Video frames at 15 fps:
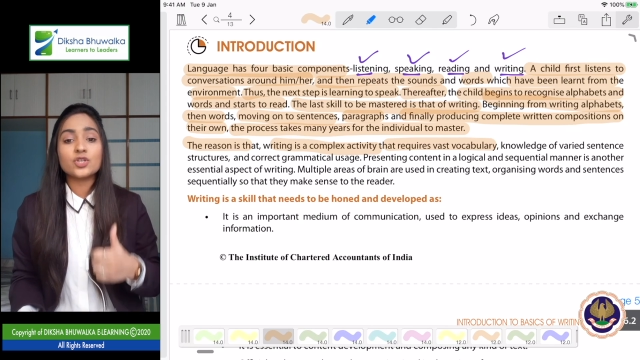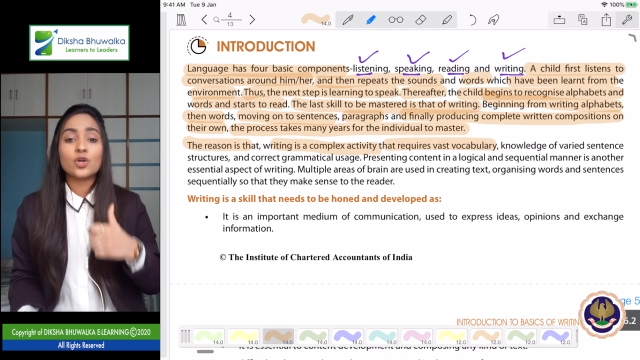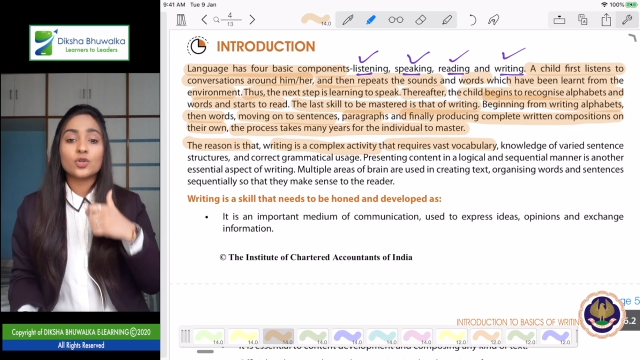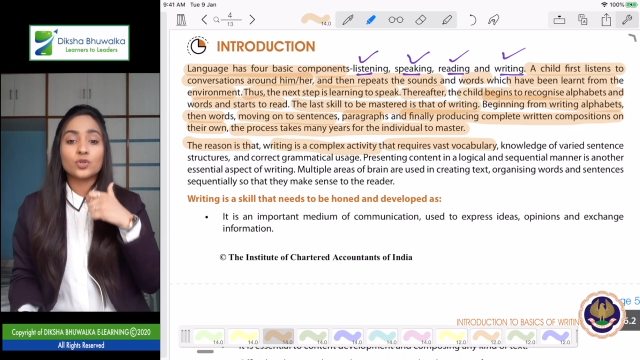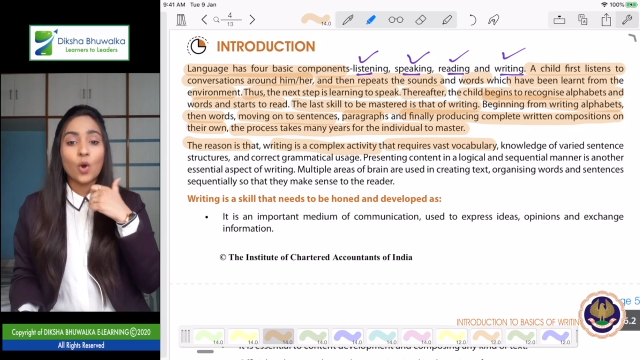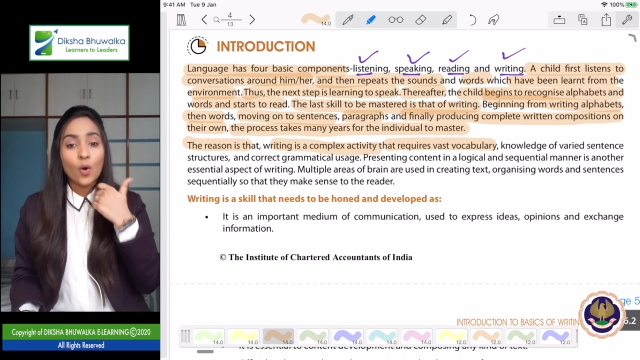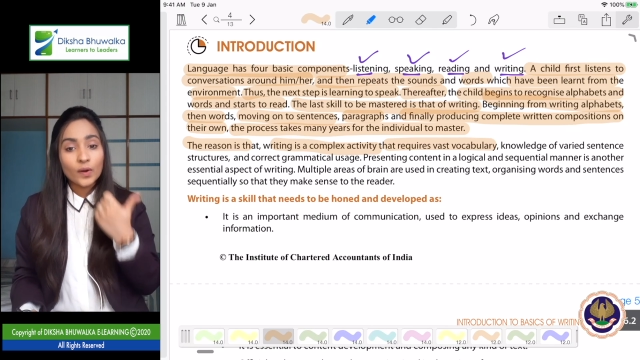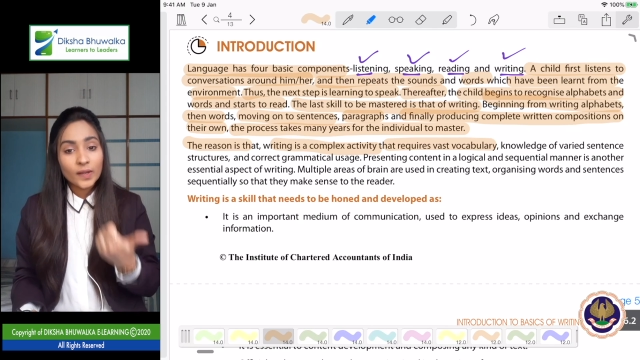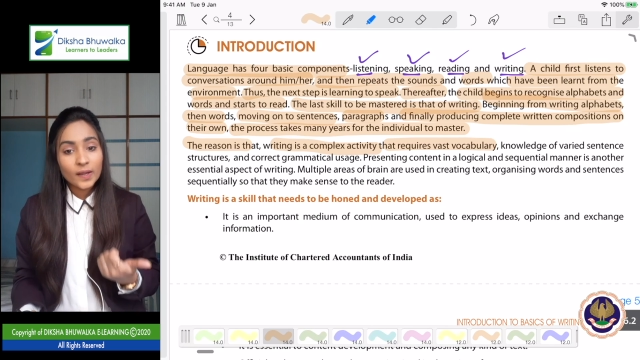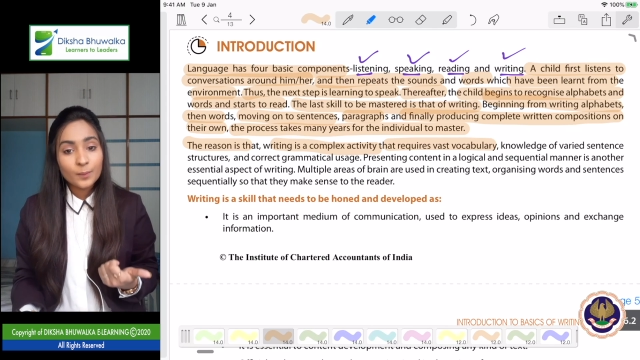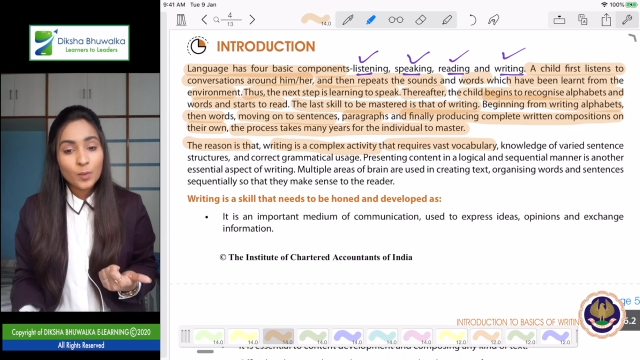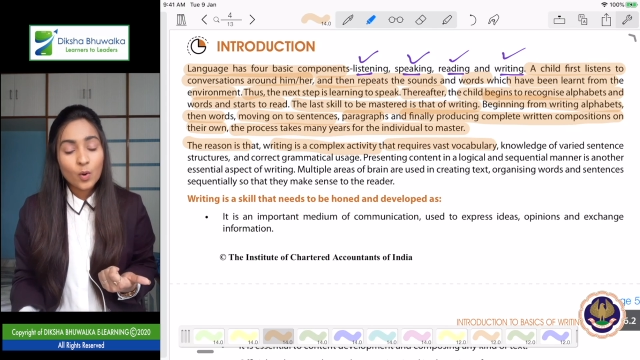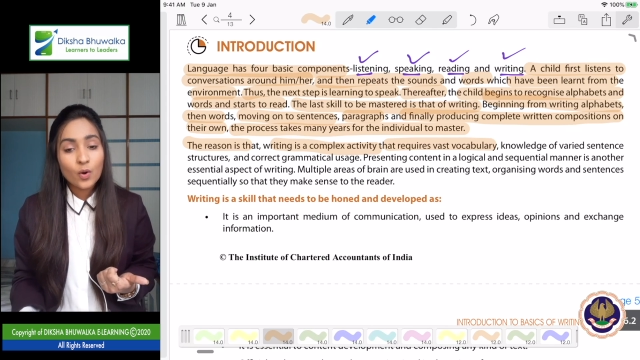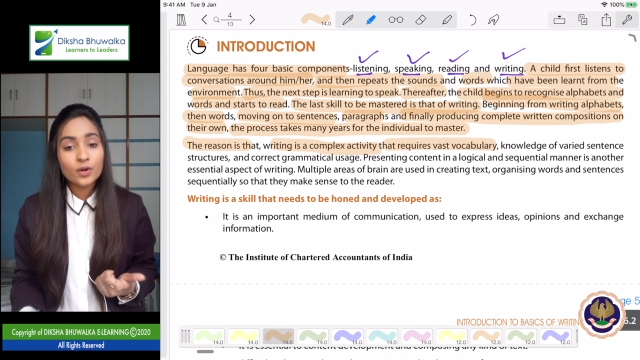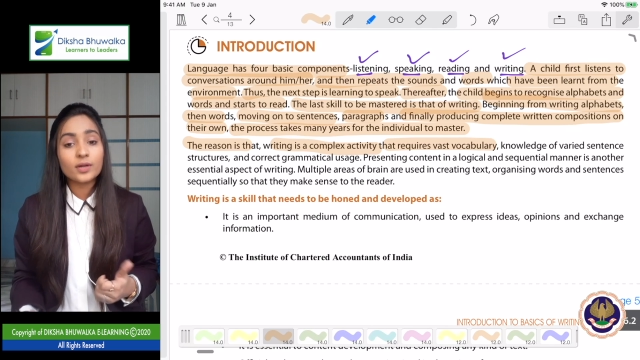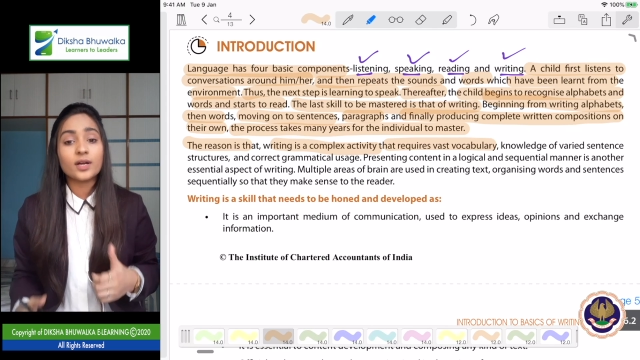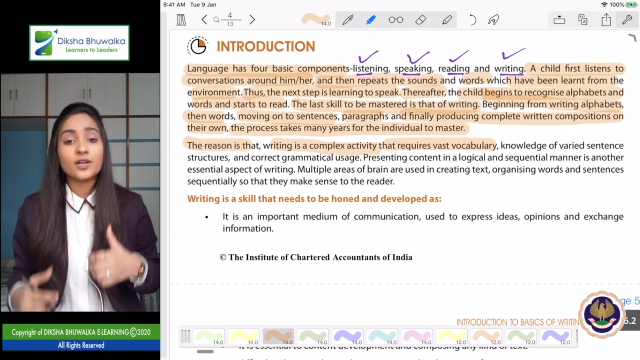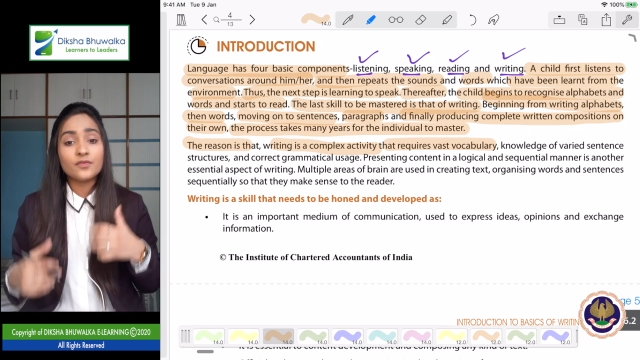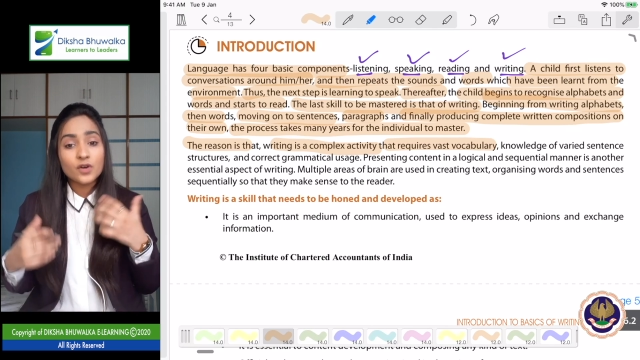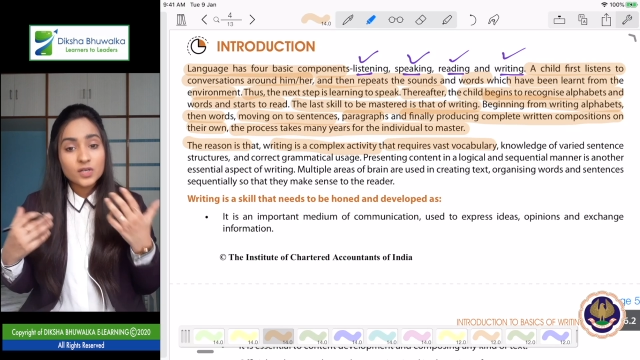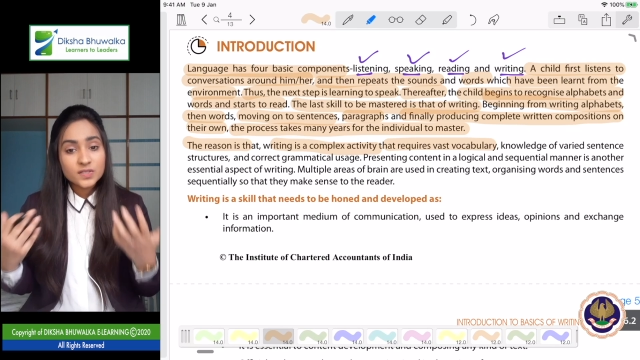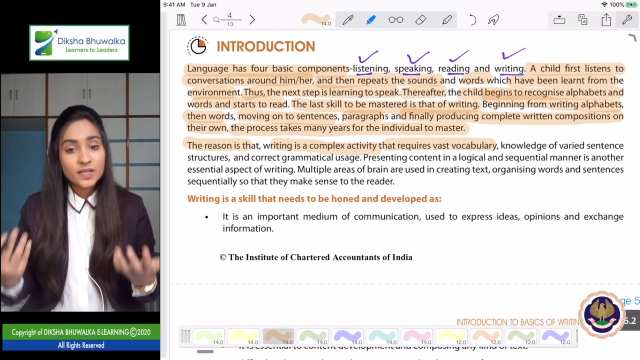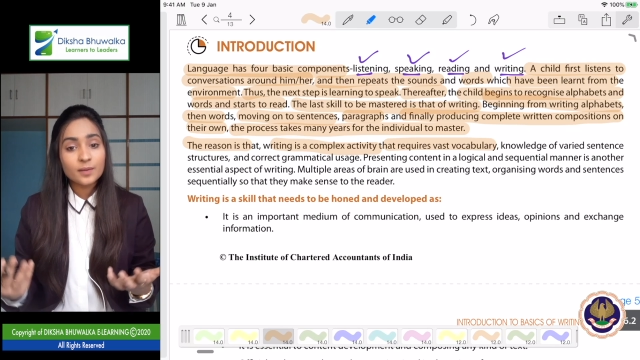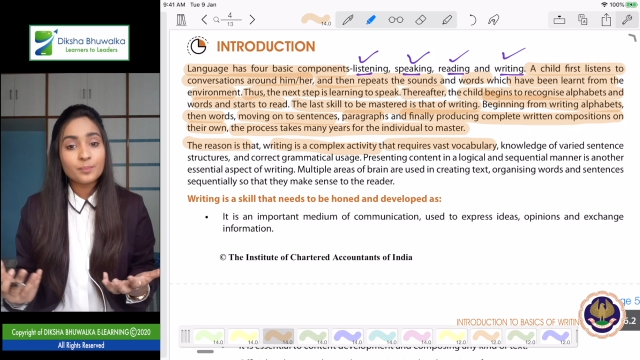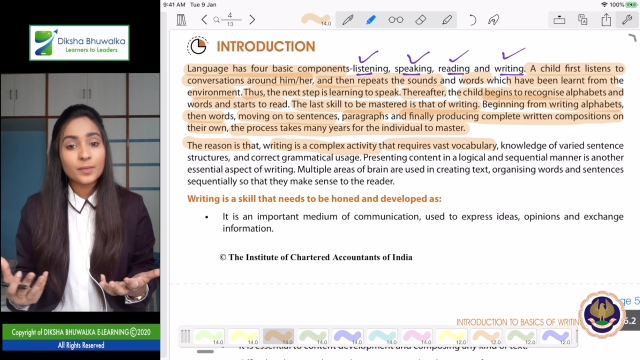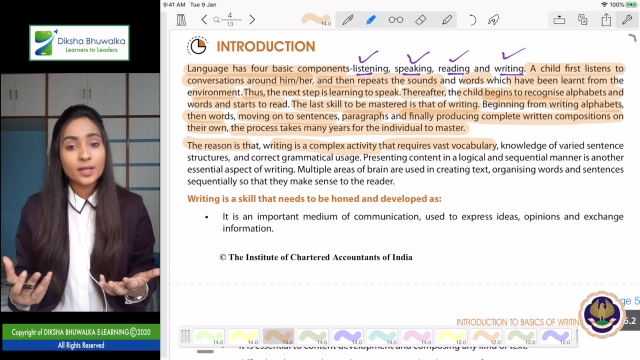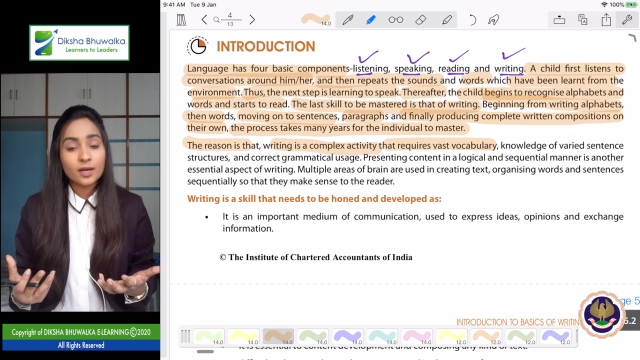talking more, conversing